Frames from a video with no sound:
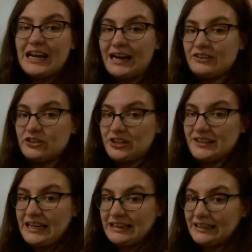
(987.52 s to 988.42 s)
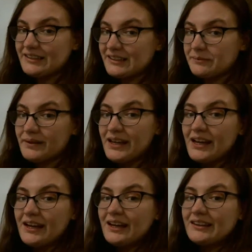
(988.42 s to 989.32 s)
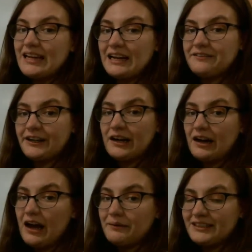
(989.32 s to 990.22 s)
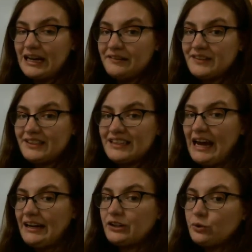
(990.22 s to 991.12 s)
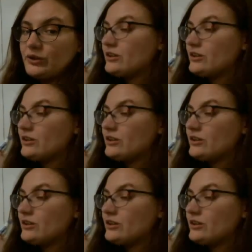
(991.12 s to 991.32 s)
10, just like this. Then I figure out how many times does 10 go